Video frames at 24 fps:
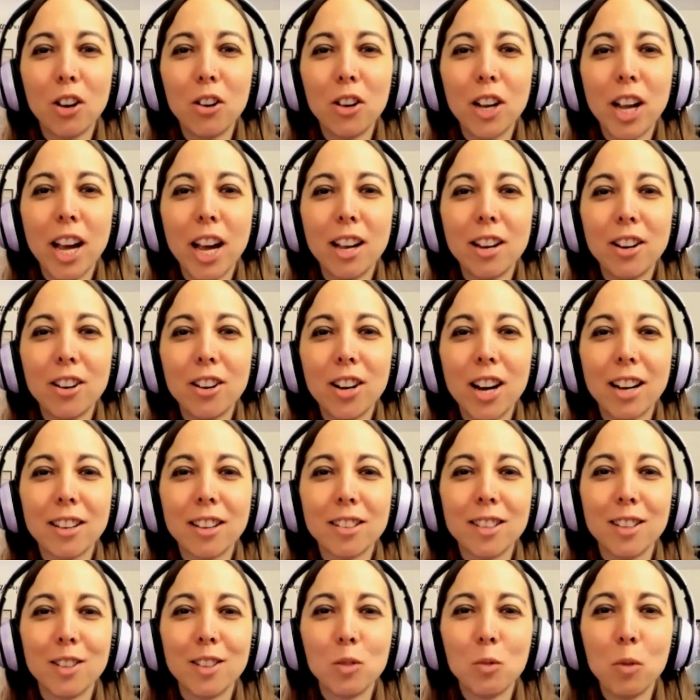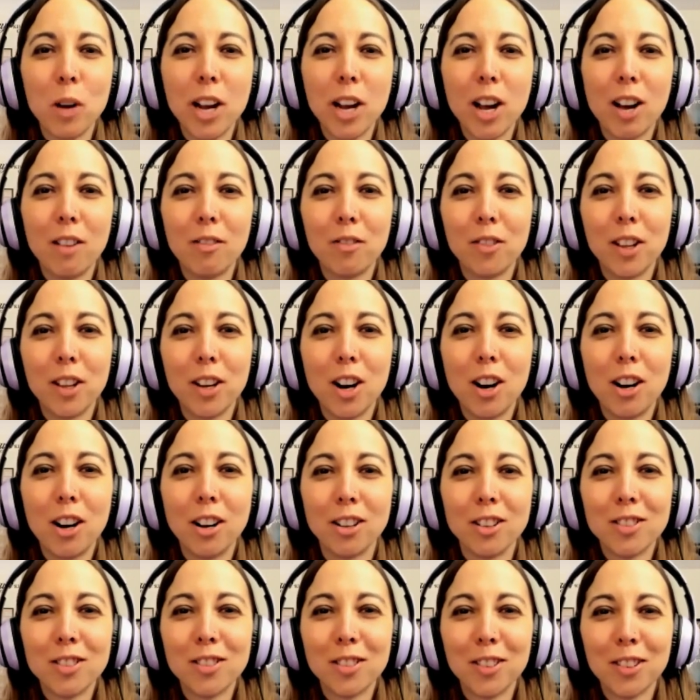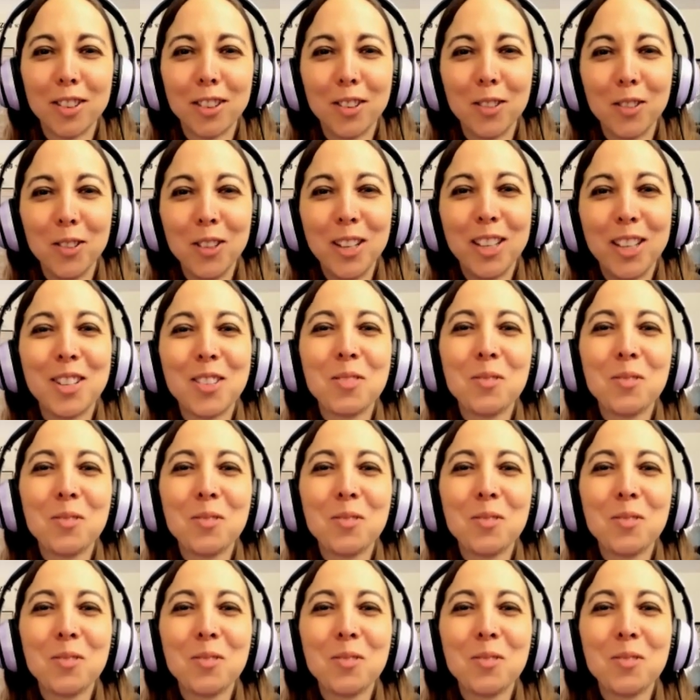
"Oh yeah, your accent's way off than ours," which is